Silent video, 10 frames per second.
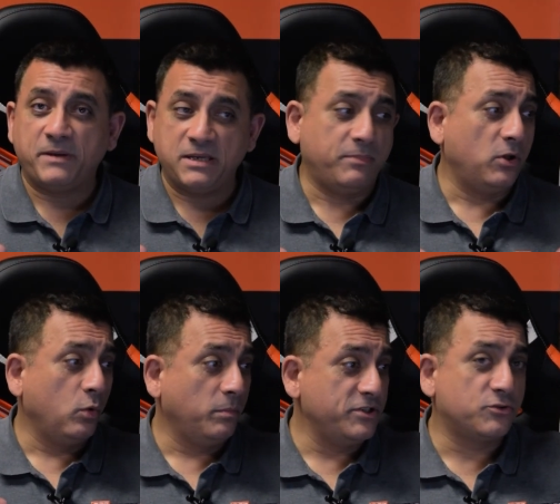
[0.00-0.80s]
people
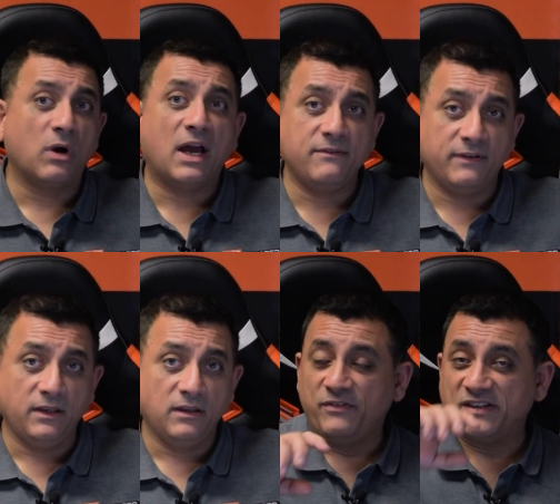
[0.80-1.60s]
will be
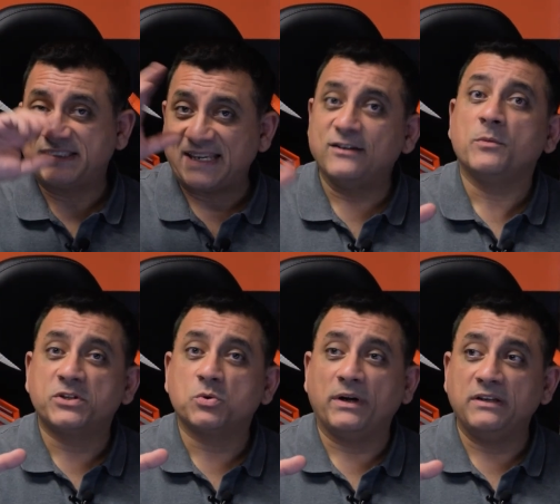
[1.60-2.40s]
driving. The second group
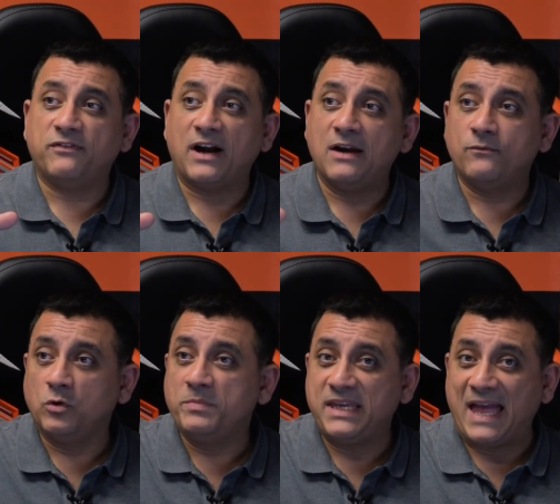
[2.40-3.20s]
of 25
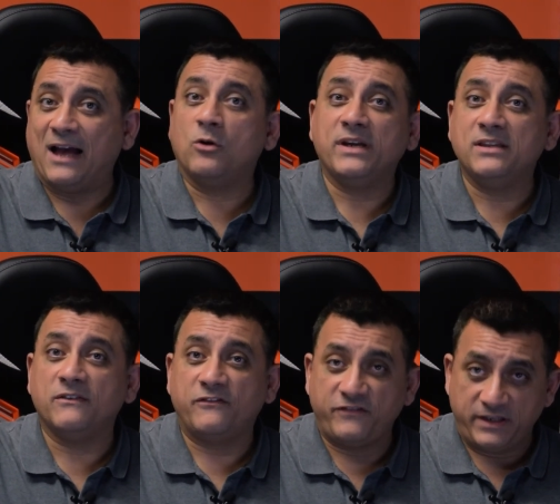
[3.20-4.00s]
will be out in
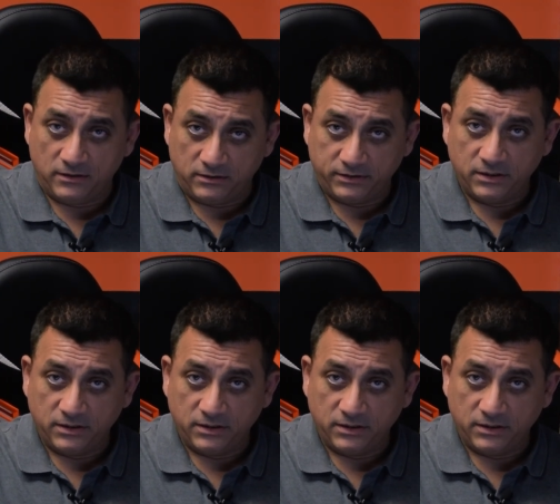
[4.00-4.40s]
the field.